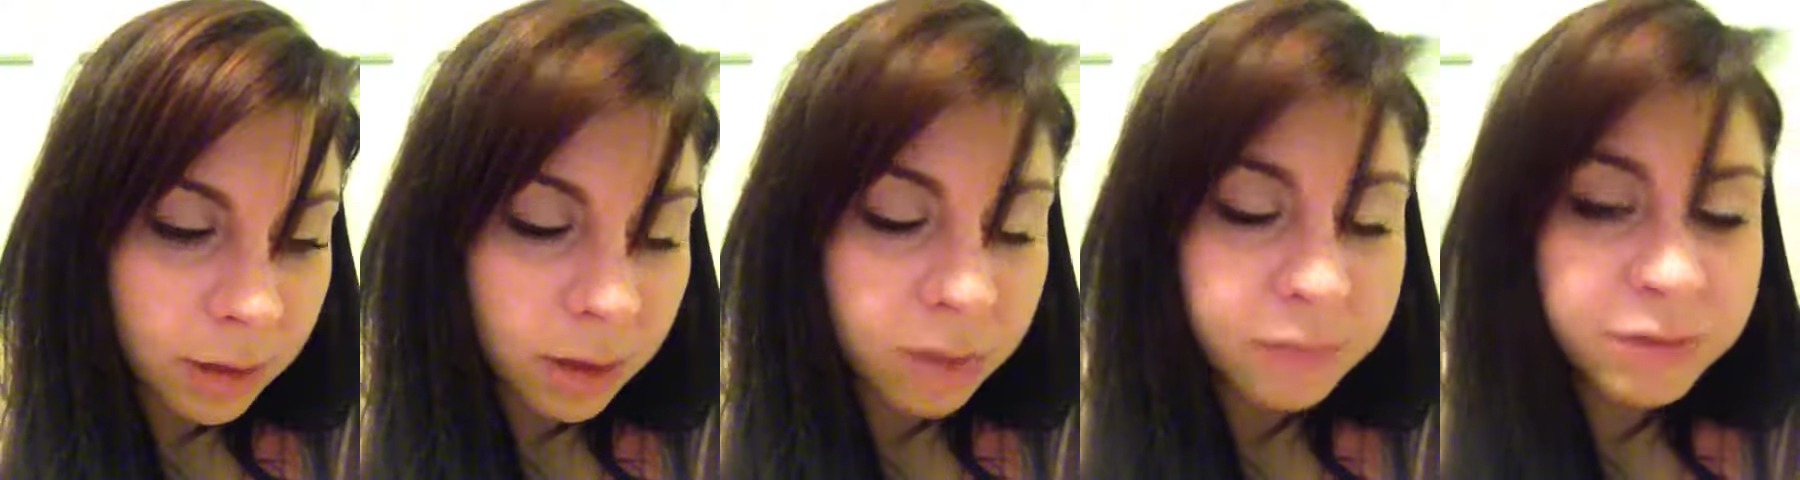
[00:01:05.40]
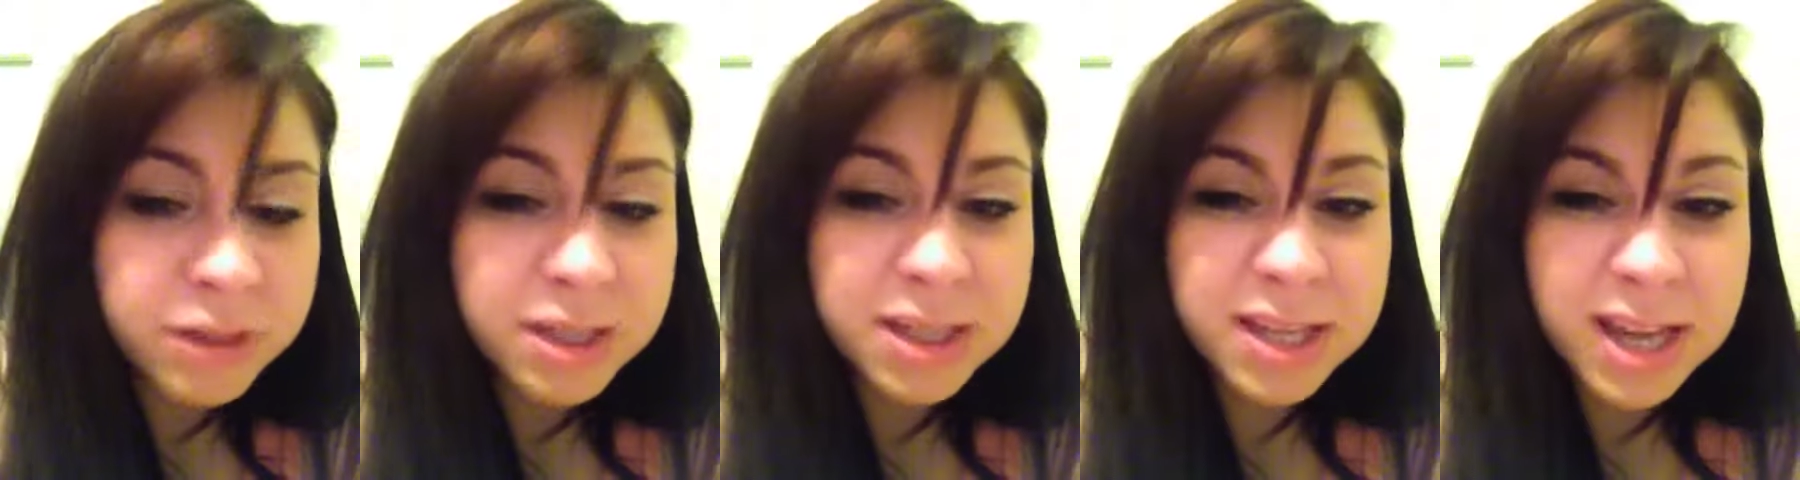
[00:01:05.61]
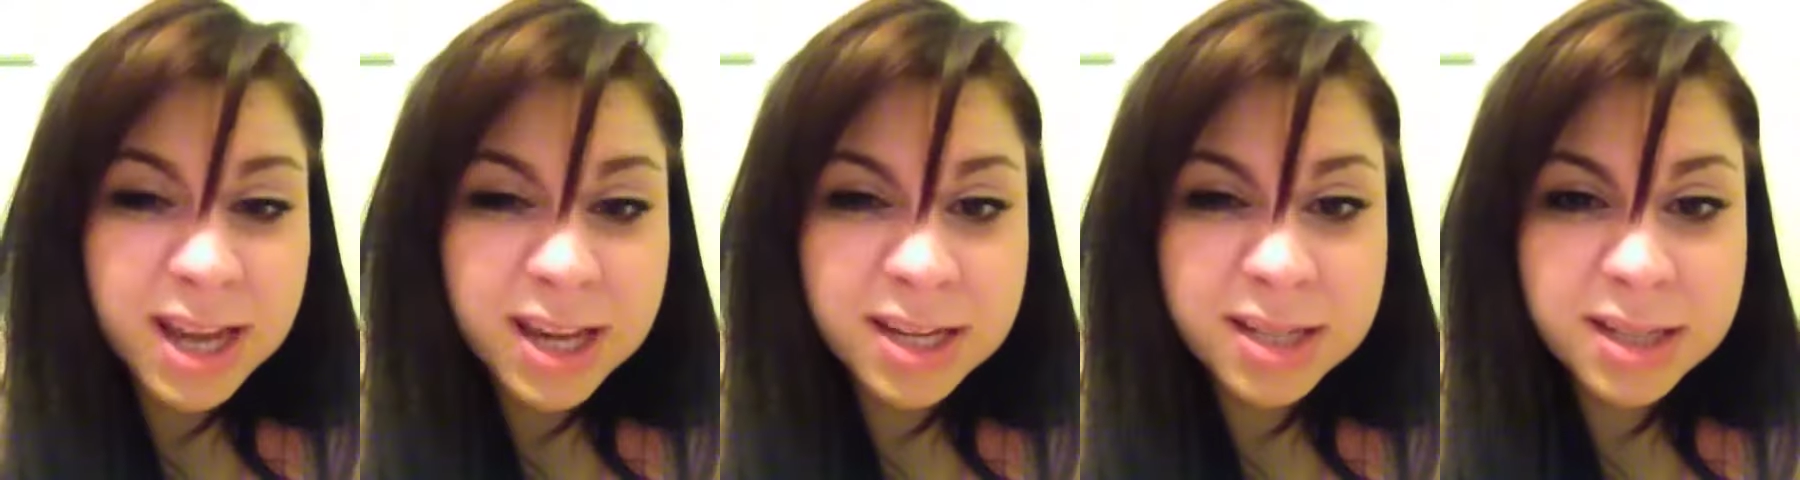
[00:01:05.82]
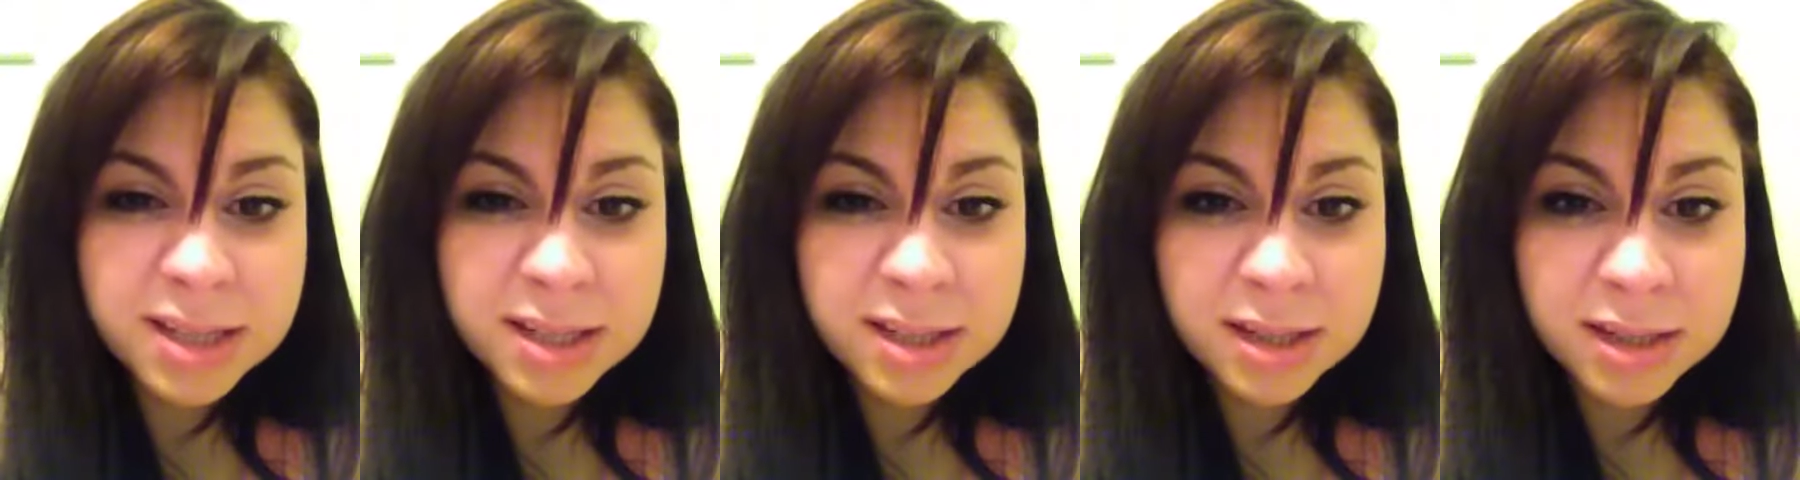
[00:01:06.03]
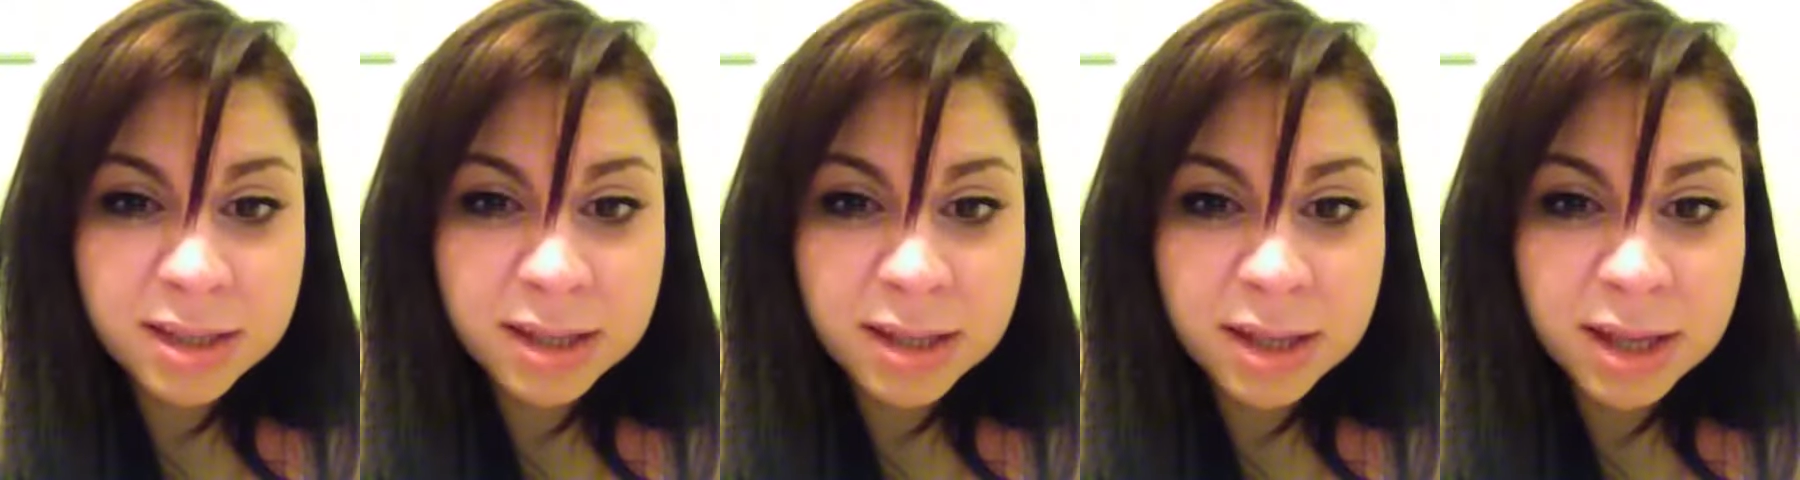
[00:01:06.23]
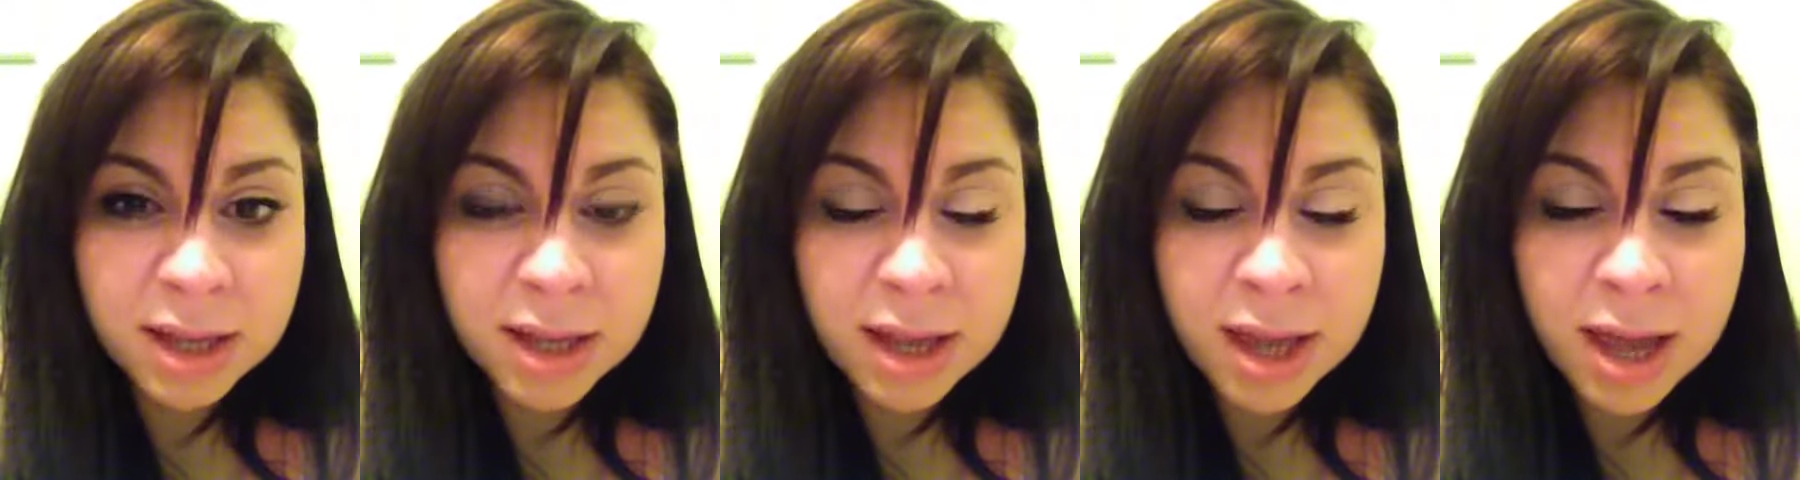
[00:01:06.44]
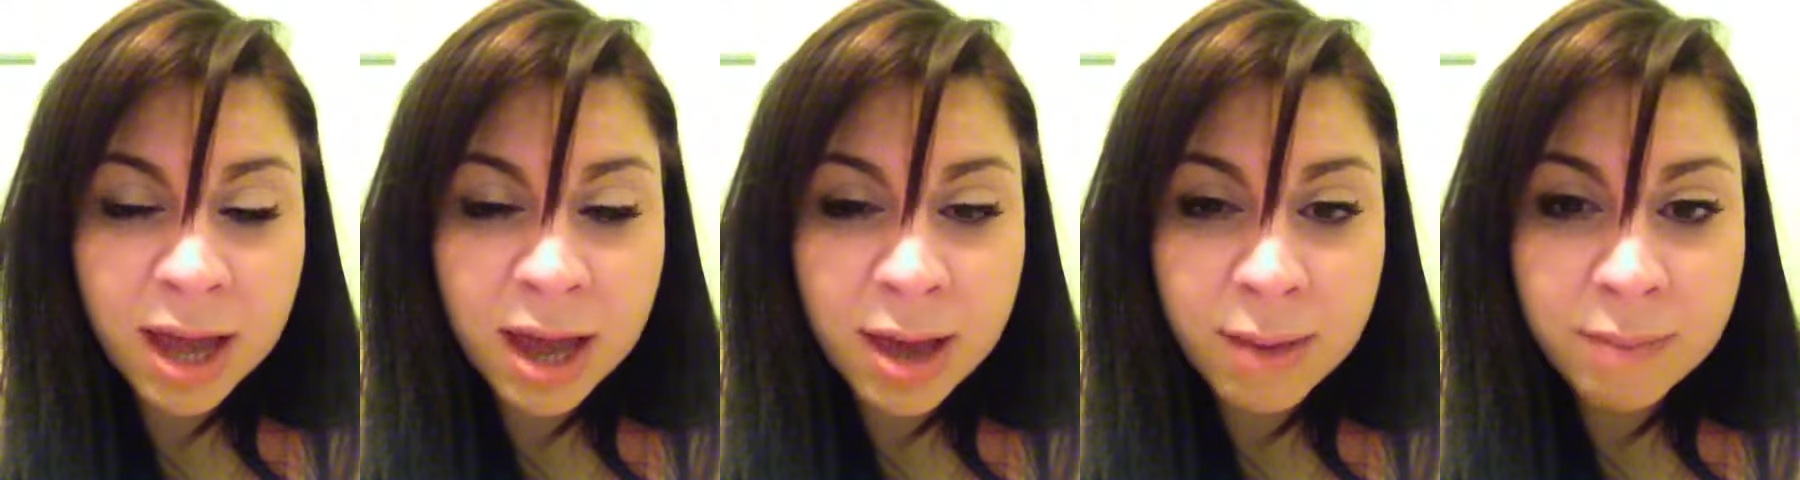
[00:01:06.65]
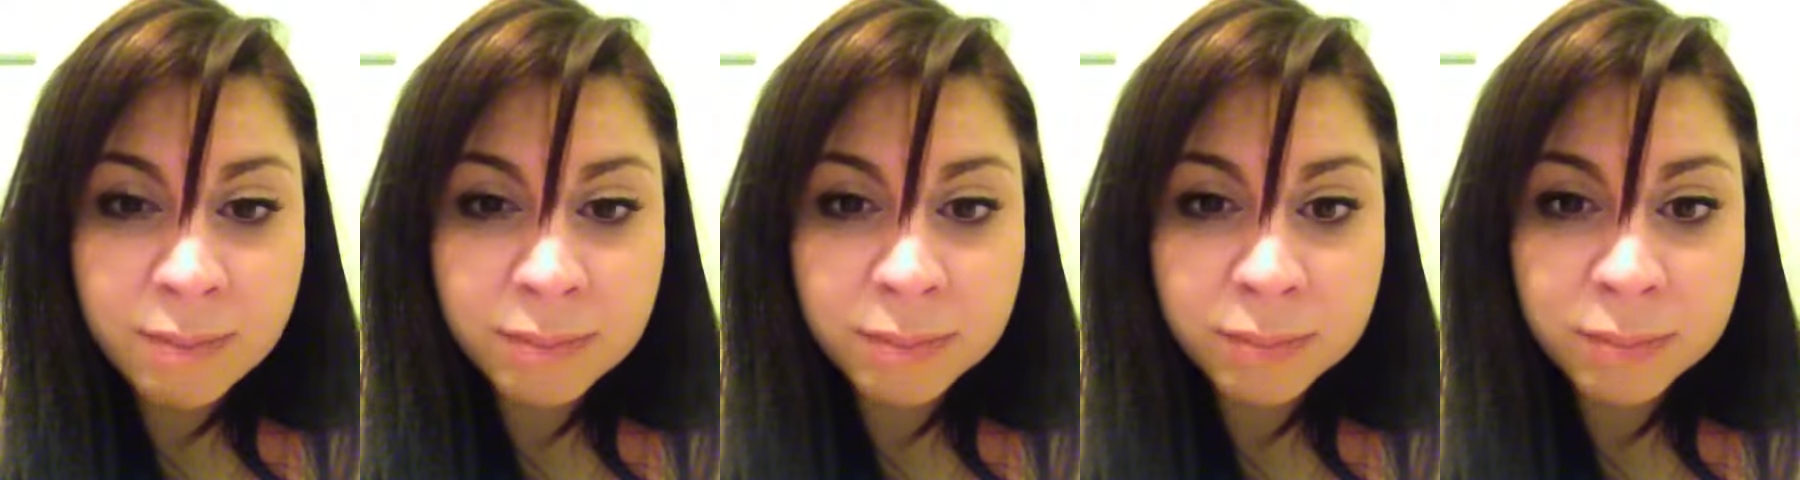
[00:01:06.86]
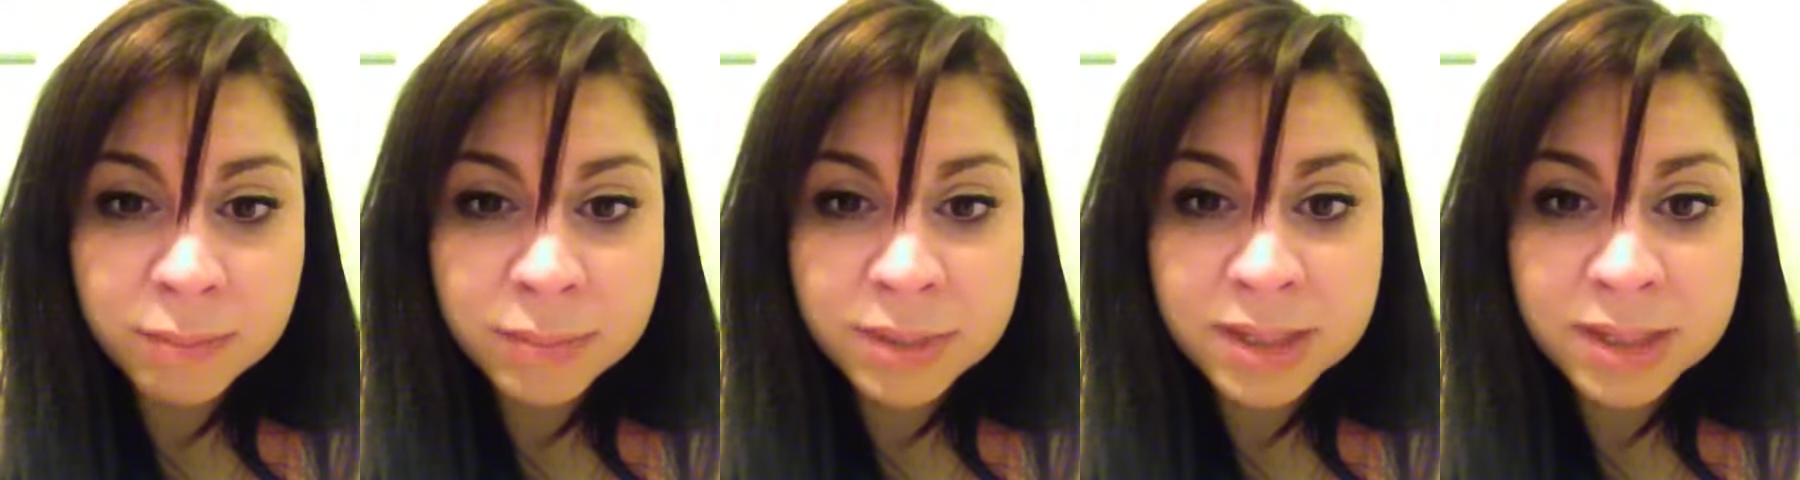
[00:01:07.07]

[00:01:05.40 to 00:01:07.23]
just had the